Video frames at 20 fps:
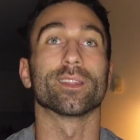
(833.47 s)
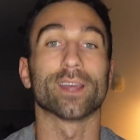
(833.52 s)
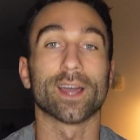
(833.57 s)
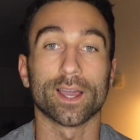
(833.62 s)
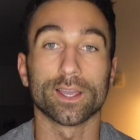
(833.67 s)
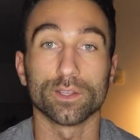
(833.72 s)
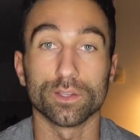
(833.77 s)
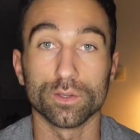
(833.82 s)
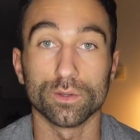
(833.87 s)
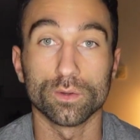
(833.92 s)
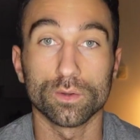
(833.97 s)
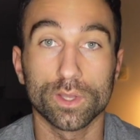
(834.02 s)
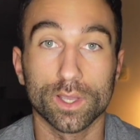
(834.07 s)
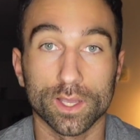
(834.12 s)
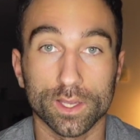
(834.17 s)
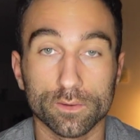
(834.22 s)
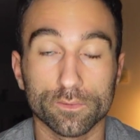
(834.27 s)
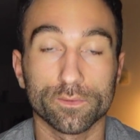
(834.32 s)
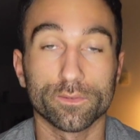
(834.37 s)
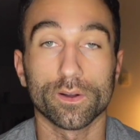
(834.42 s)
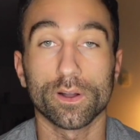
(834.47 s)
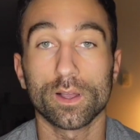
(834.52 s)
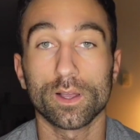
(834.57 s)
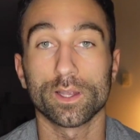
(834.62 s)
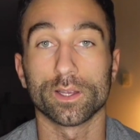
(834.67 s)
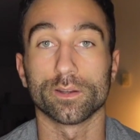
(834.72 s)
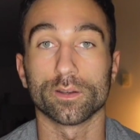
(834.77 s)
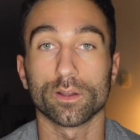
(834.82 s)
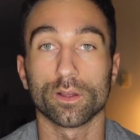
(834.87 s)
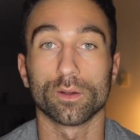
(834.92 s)
that you can
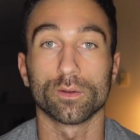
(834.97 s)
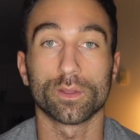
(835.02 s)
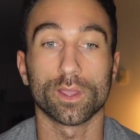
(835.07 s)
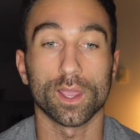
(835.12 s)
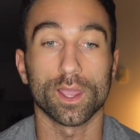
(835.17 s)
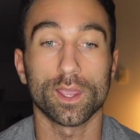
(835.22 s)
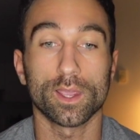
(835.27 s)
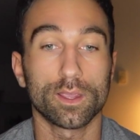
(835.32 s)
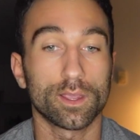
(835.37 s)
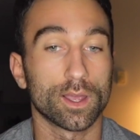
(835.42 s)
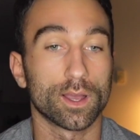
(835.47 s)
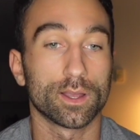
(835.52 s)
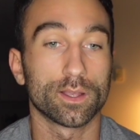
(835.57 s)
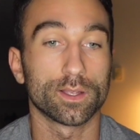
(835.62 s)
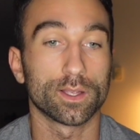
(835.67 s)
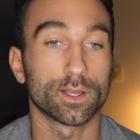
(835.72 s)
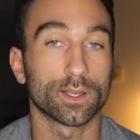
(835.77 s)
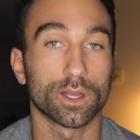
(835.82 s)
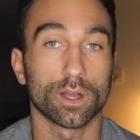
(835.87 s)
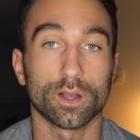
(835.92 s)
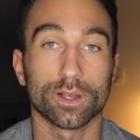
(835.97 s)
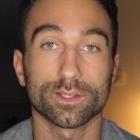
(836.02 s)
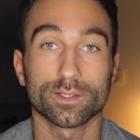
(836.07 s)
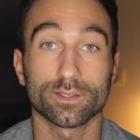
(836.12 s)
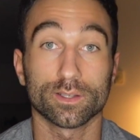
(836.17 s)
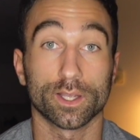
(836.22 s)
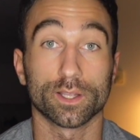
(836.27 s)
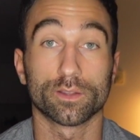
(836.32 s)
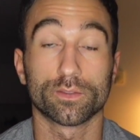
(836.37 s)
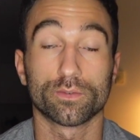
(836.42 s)
find, okay? It
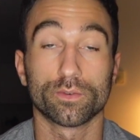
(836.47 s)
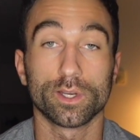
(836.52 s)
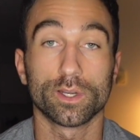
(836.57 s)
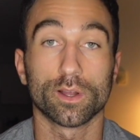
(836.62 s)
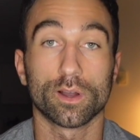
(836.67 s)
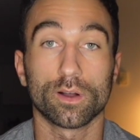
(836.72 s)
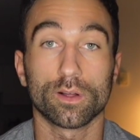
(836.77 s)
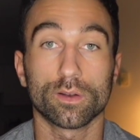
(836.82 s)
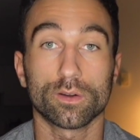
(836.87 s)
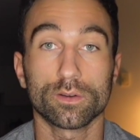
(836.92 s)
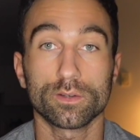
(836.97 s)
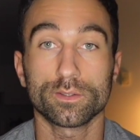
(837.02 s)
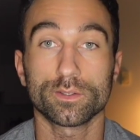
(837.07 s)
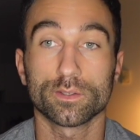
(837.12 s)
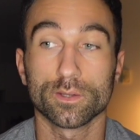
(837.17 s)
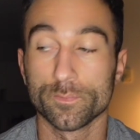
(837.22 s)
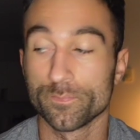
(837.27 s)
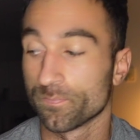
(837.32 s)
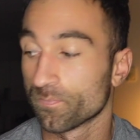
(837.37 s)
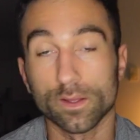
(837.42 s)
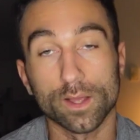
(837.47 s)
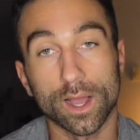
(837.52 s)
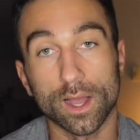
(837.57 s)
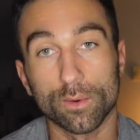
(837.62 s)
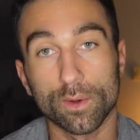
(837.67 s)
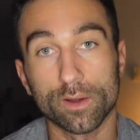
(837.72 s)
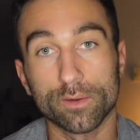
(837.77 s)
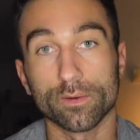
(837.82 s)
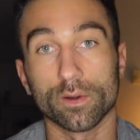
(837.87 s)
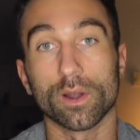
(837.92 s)
costs like $3.
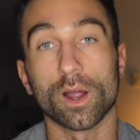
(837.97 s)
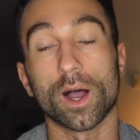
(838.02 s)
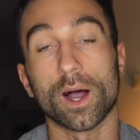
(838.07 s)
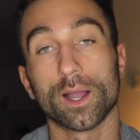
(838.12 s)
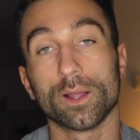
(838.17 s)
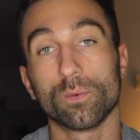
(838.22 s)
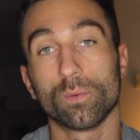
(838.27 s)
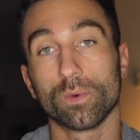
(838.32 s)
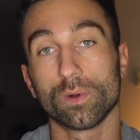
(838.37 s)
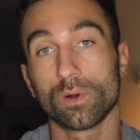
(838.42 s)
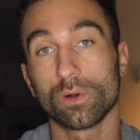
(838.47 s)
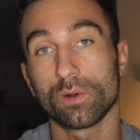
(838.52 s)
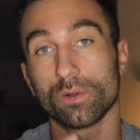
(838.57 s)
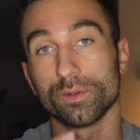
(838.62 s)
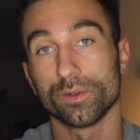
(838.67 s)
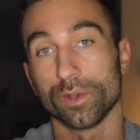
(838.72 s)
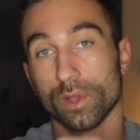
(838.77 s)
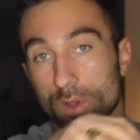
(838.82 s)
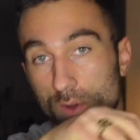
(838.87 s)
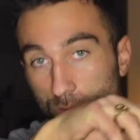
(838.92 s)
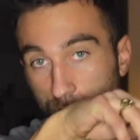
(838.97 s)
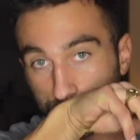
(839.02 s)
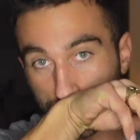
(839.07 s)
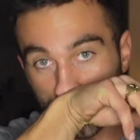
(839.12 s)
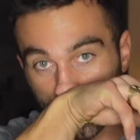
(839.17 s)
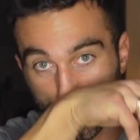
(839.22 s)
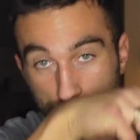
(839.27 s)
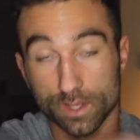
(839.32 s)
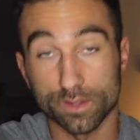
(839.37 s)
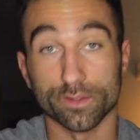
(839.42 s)
However, I will note
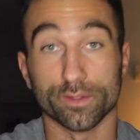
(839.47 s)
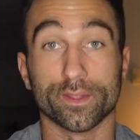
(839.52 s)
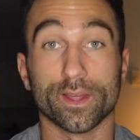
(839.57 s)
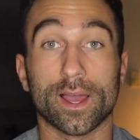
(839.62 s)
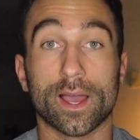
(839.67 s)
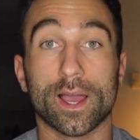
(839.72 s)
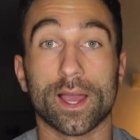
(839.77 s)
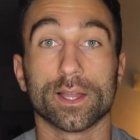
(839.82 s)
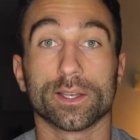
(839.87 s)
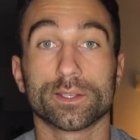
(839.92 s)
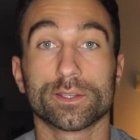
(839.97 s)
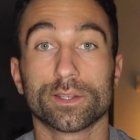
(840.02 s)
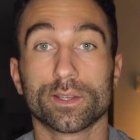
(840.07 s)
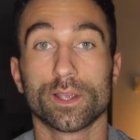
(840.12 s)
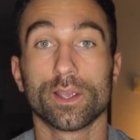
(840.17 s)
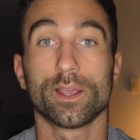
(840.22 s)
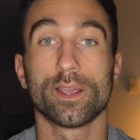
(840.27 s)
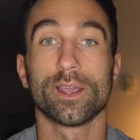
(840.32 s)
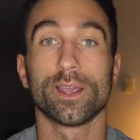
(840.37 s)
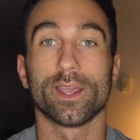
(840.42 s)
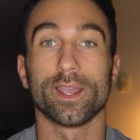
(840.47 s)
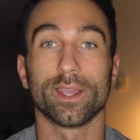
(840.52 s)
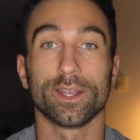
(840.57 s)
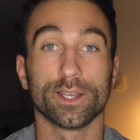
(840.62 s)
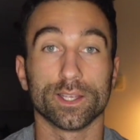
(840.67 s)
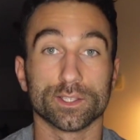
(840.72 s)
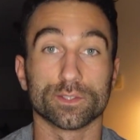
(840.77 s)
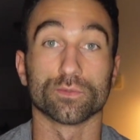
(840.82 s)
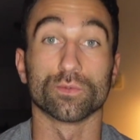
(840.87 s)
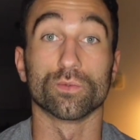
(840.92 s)
that it
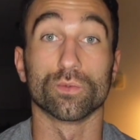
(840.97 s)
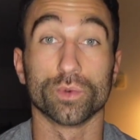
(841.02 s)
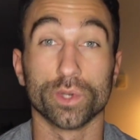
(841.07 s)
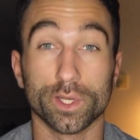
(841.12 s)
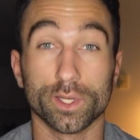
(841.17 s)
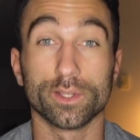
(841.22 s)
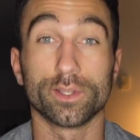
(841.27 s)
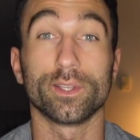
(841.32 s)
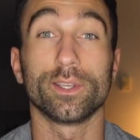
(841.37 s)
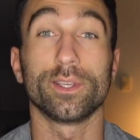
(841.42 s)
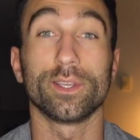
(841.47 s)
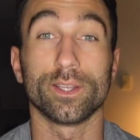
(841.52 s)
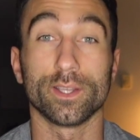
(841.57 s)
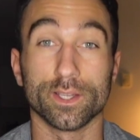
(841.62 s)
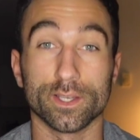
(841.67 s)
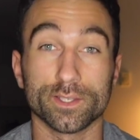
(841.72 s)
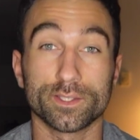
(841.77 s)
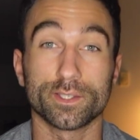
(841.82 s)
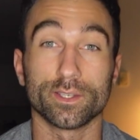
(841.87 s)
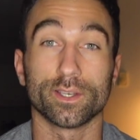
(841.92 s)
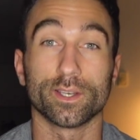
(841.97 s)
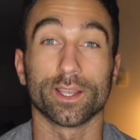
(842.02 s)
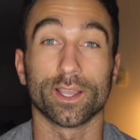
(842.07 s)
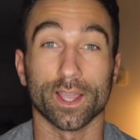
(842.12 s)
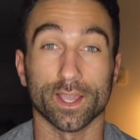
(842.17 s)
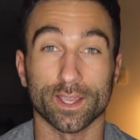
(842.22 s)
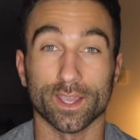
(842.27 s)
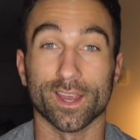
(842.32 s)
is really easy to get